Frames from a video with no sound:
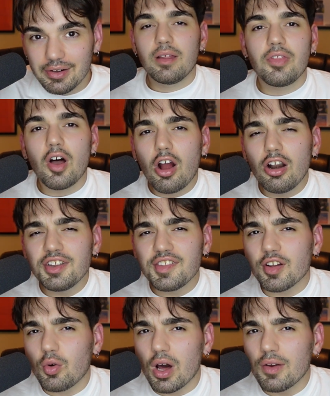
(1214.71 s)
The hardest
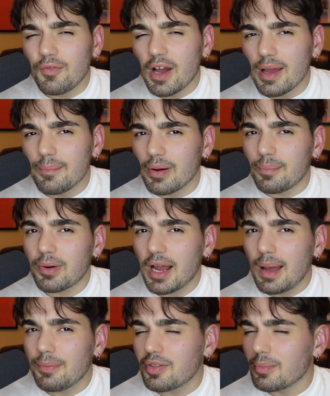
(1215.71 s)
to quantify, but
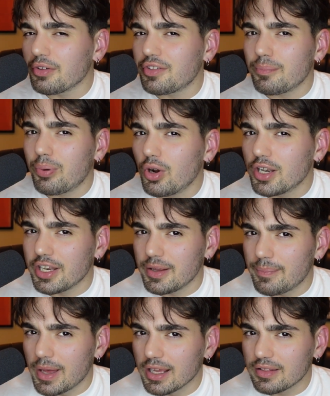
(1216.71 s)
perhaps the most important
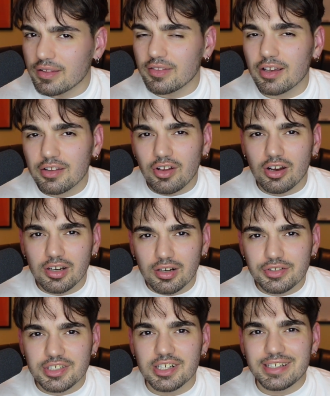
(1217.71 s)
impact that the Guitar Hero
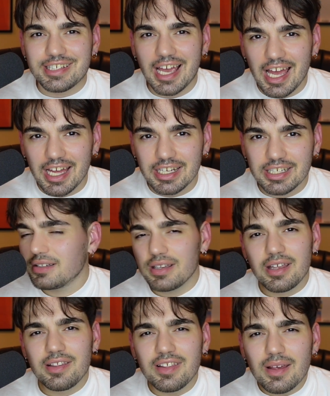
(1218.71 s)
series had,
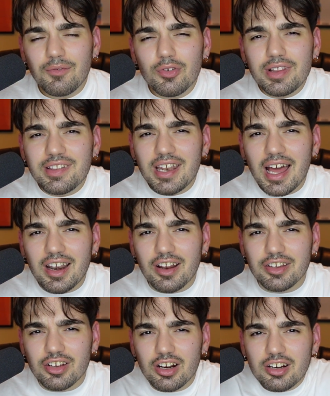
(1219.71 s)
is the influence it had
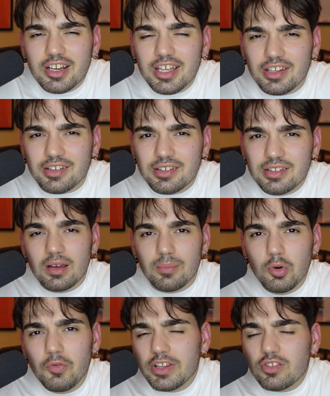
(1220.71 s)
on younger kids
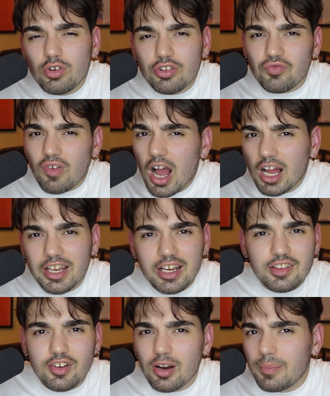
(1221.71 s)
moving towards rock and
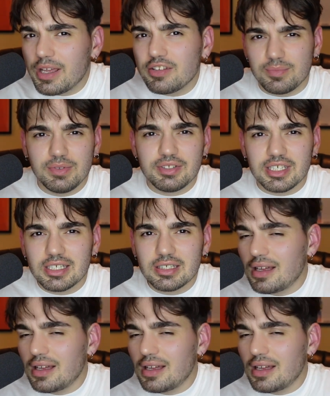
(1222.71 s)
guitar-based music,